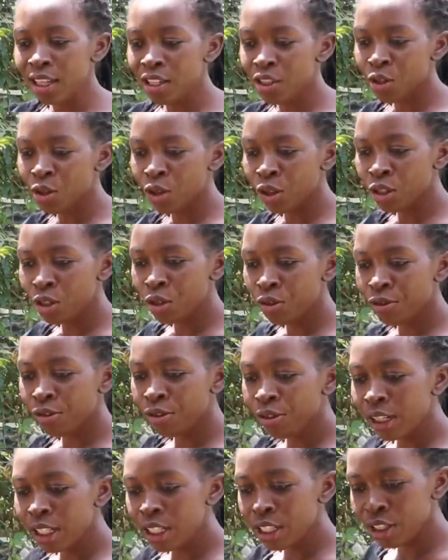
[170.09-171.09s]
It's not
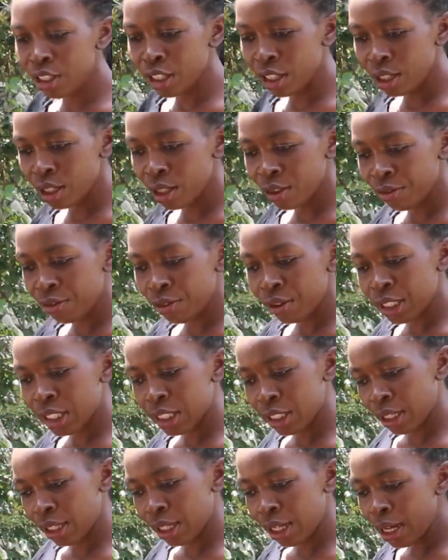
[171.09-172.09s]
fully
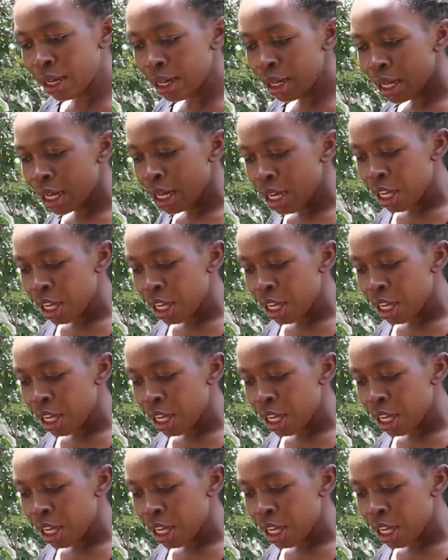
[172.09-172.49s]
shaded.